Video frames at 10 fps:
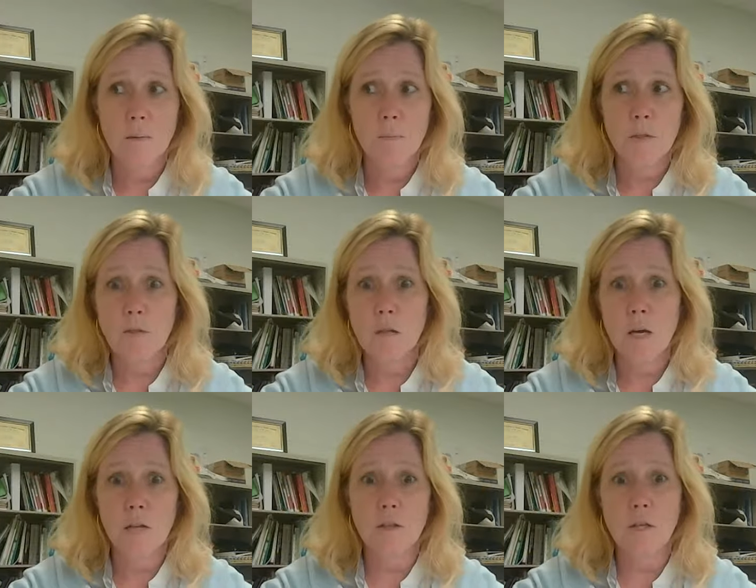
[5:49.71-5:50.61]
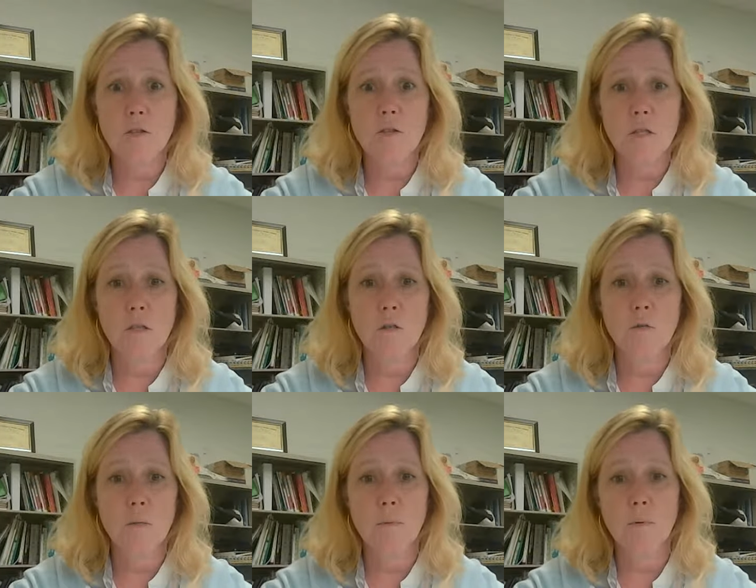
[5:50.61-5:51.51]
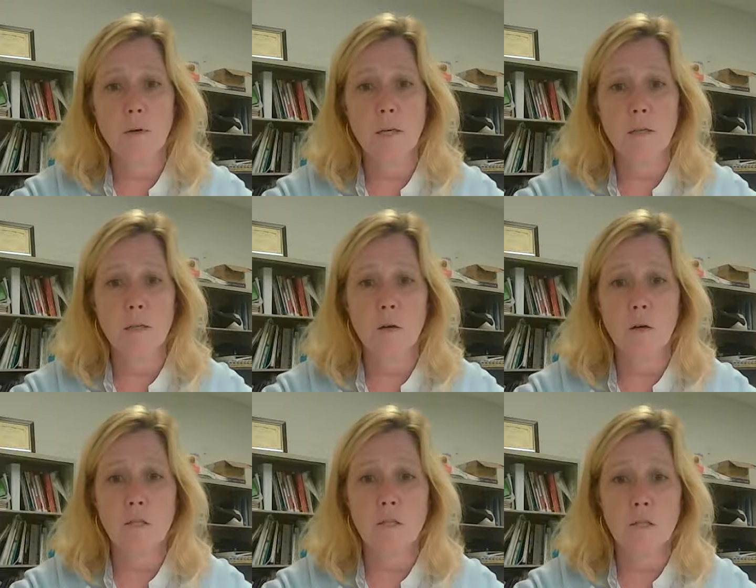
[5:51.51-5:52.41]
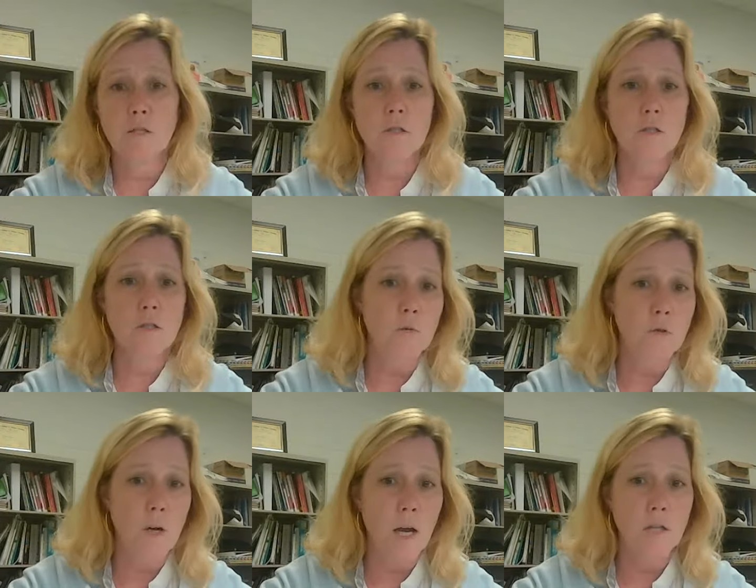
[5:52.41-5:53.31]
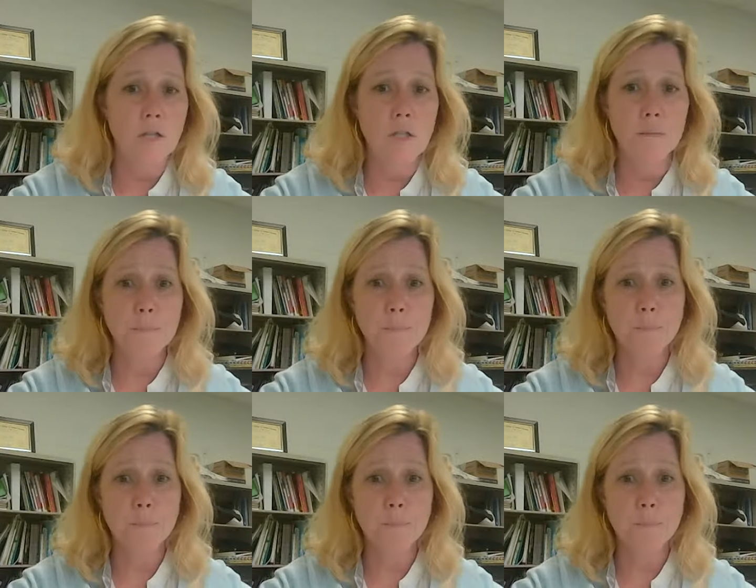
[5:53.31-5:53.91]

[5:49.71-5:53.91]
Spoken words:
there's a lot of things you can incorporate, you know, addition, subtraction,